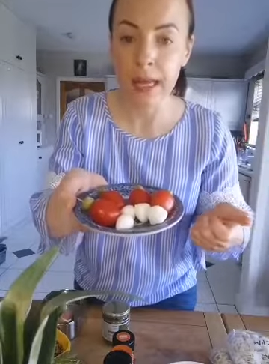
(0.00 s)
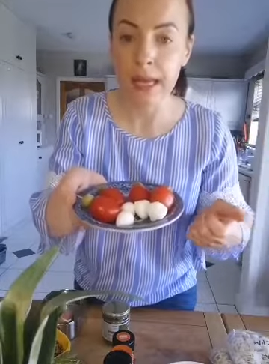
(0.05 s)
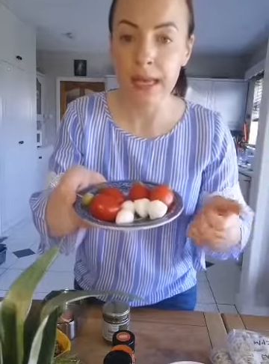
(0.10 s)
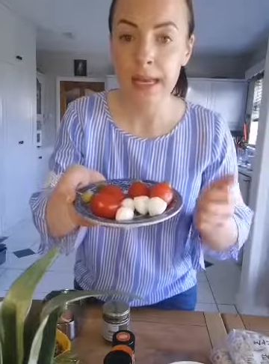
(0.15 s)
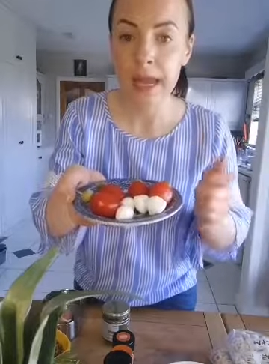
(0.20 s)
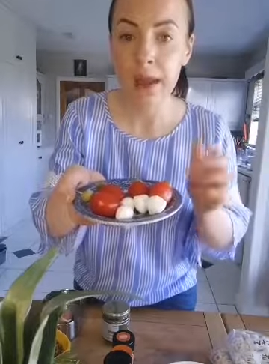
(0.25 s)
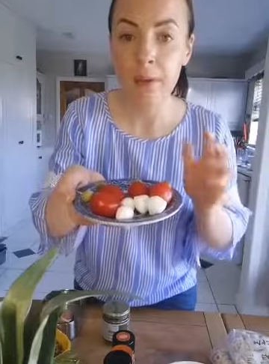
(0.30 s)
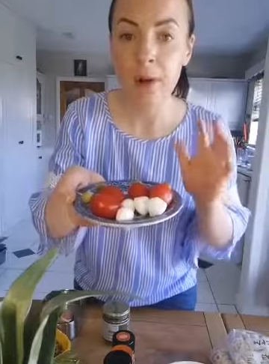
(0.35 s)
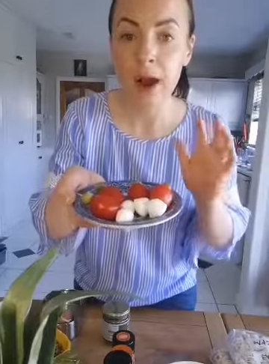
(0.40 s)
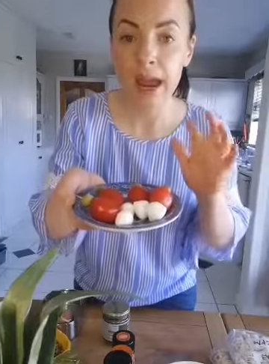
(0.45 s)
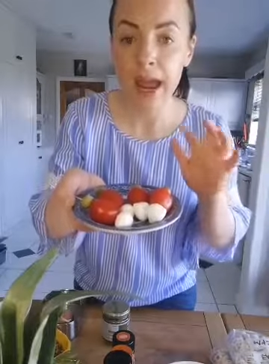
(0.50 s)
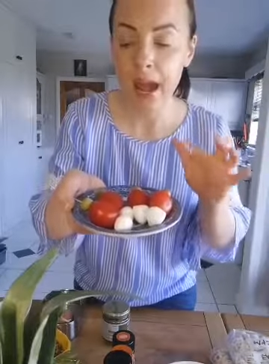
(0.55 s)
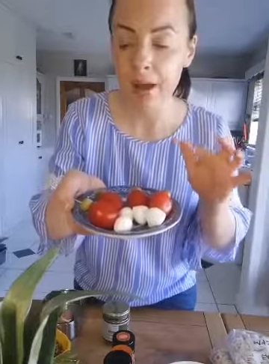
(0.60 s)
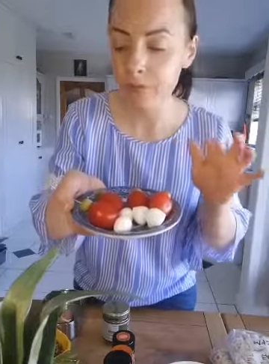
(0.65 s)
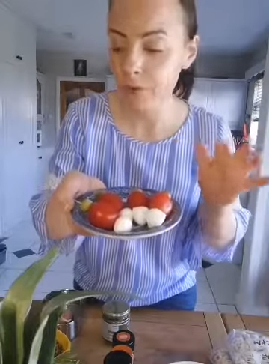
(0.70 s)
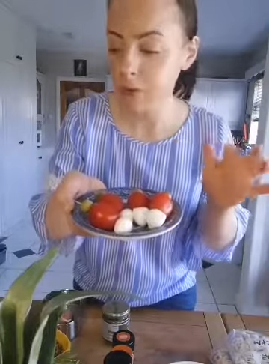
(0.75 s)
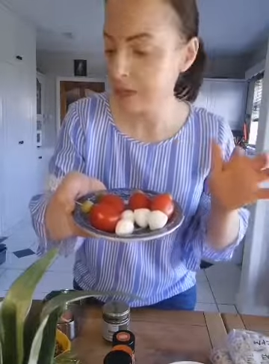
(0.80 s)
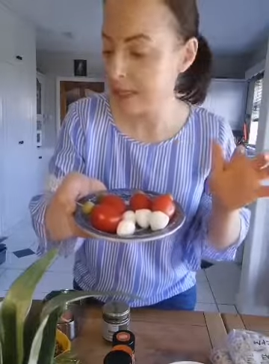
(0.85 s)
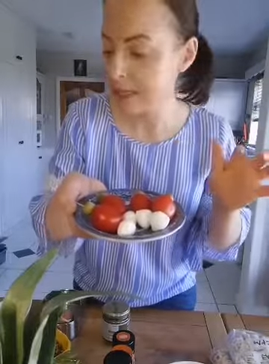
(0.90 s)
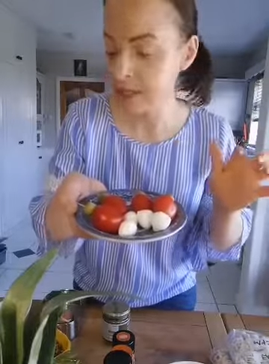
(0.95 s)
Now I have
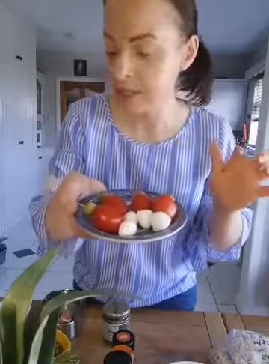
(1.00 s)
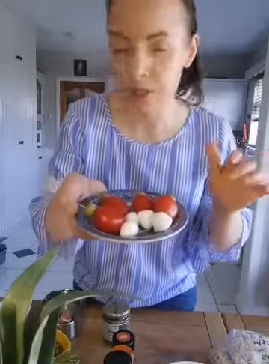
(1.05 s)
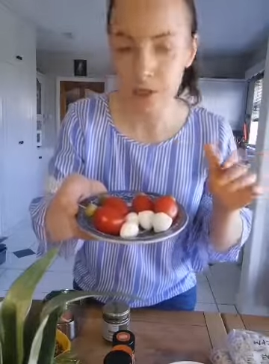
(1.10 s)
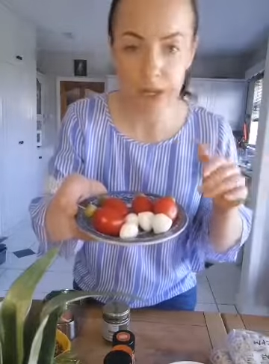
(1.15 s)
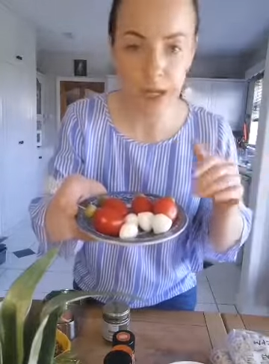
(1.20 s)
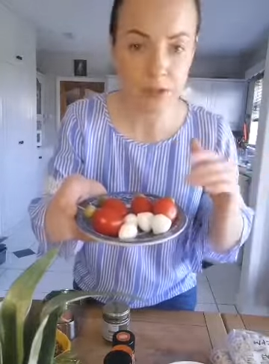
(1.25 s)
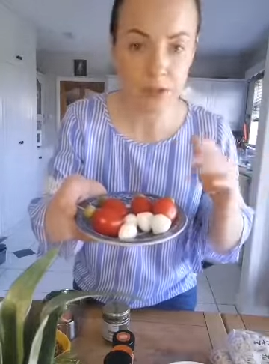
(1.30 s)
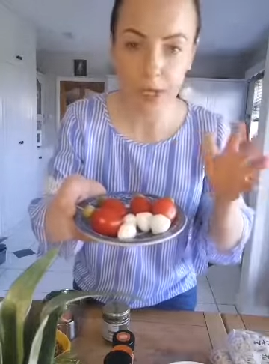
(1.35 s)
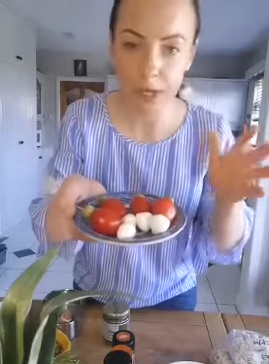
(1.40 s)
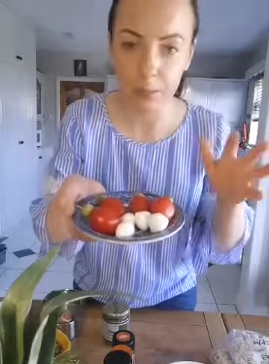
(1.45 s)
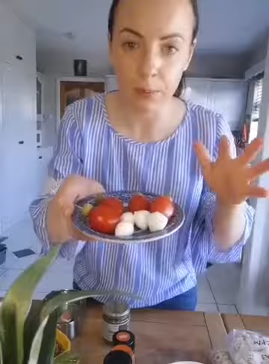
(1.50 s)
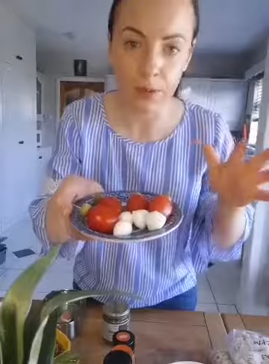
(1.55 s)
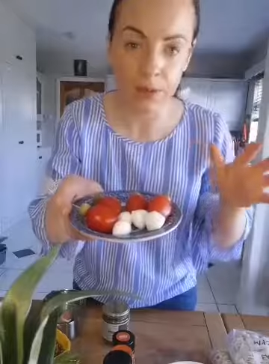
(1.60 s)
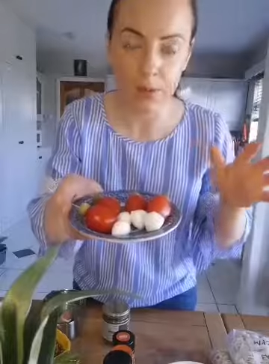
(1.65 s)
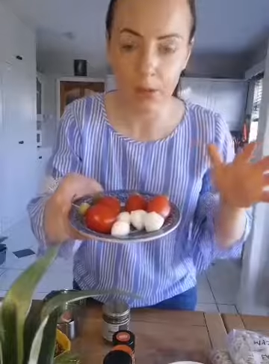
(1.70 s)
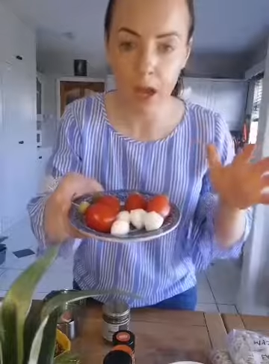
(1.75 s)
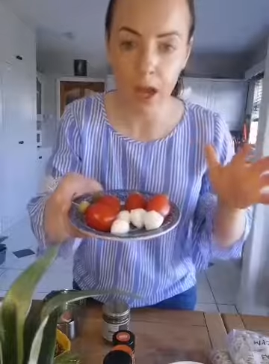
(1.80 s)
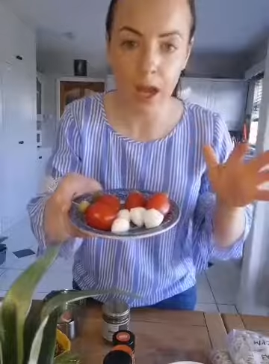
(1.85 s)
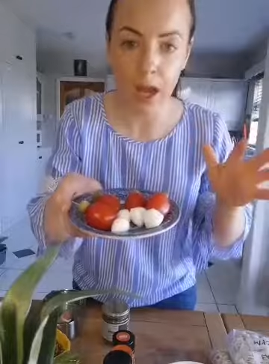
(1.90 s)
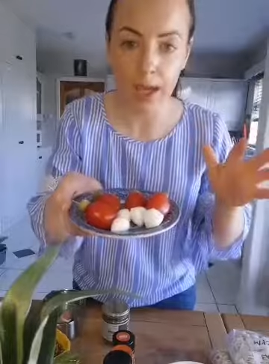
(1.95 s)
all these done out, I can put the
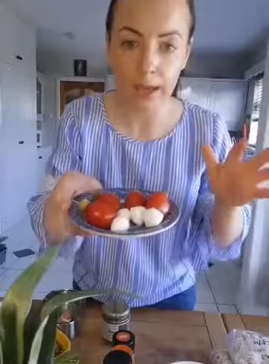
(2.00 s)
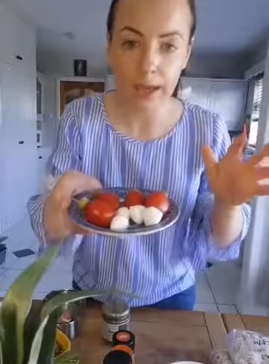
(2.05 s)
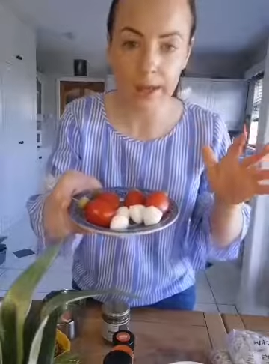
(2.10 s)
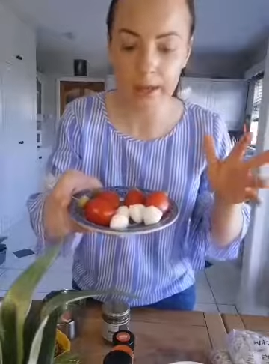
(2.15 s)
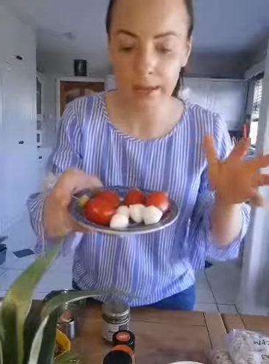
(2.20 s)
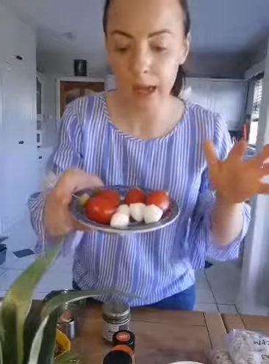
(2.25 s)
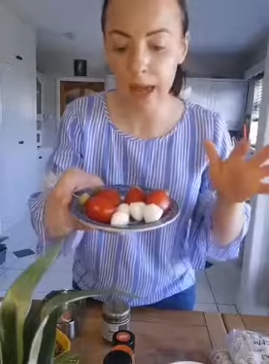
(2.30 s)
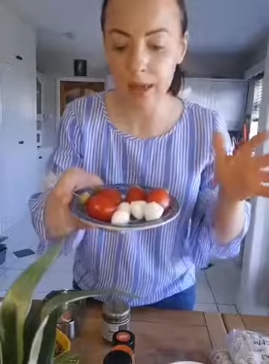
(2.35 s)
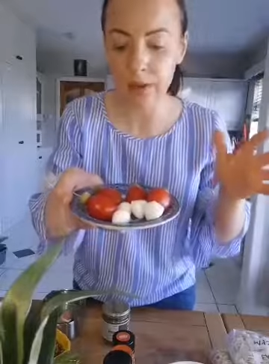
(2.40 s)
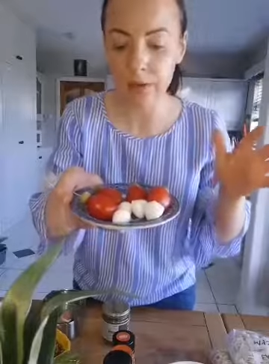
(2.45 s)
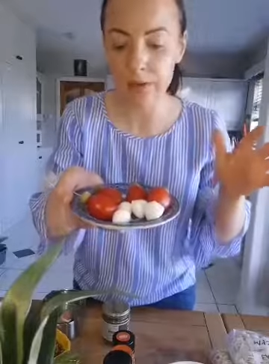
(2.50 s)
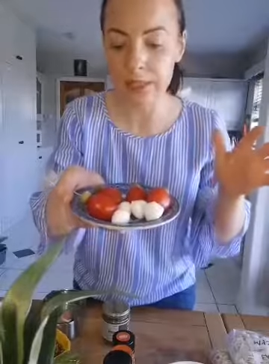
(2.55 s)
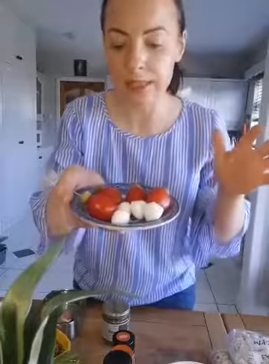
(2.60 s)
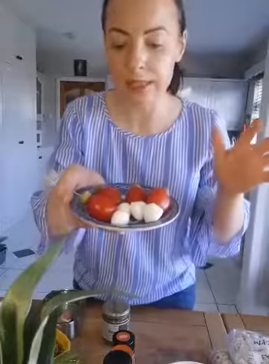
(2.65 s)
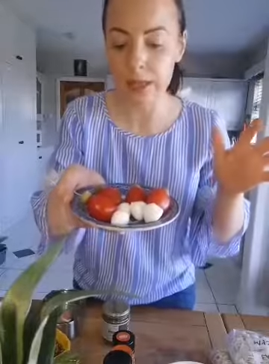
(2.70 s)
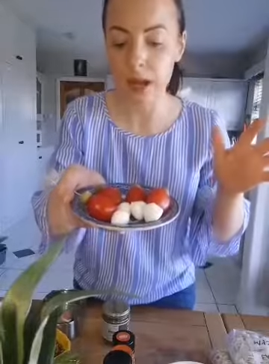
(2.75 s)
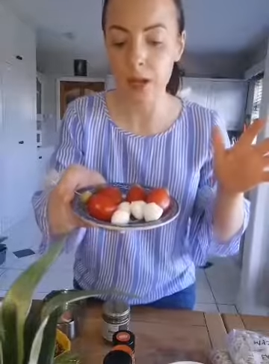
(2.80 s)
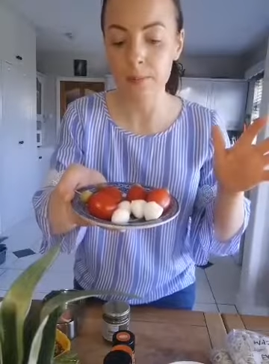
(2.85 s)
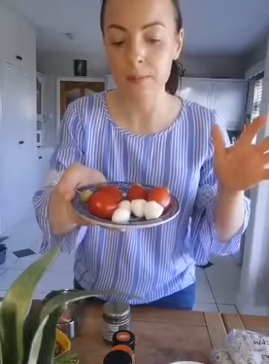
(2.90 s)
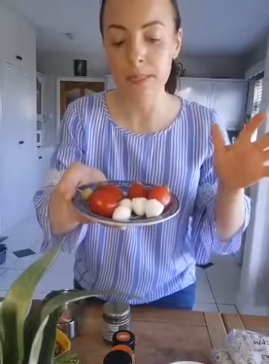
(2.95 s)
ca calories
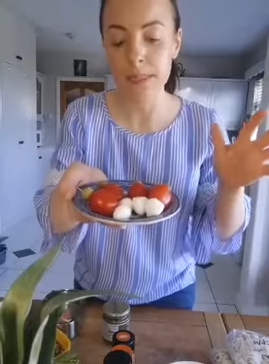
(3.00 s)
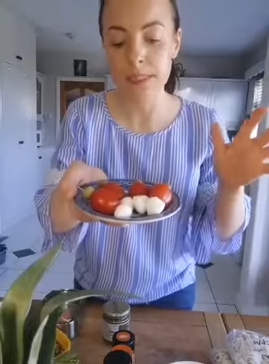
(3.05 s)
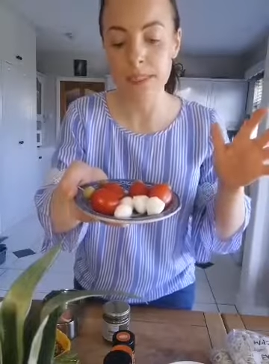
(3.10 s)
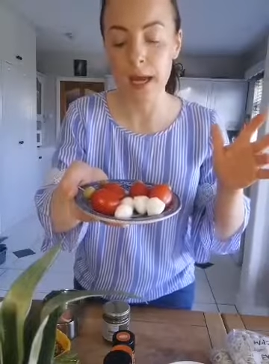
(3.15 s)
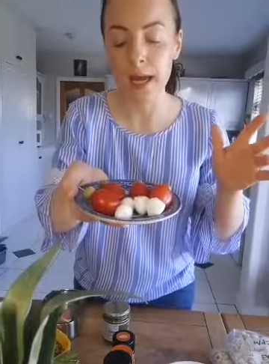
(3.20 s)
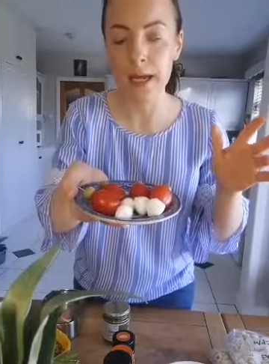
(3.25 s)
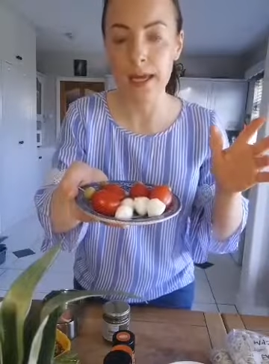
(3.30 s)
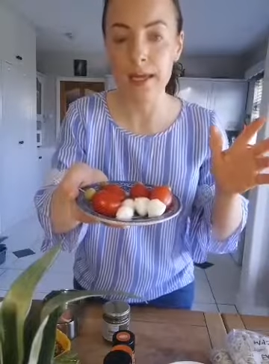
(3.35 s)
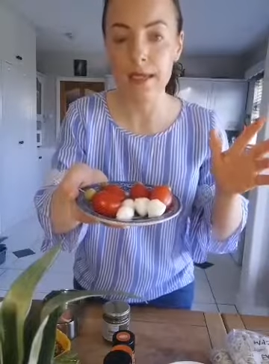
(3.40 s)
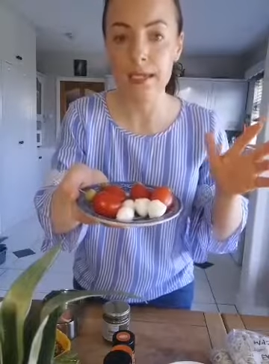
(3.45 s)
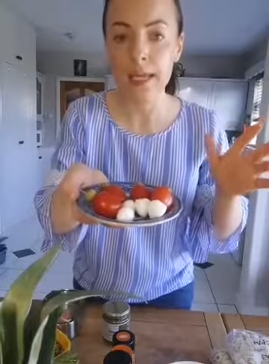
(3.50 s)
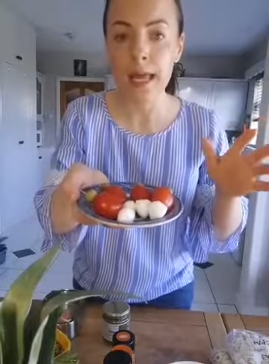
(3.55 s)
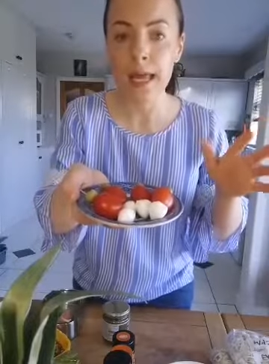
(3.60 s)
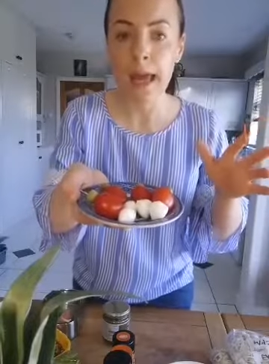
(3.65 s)
on beside,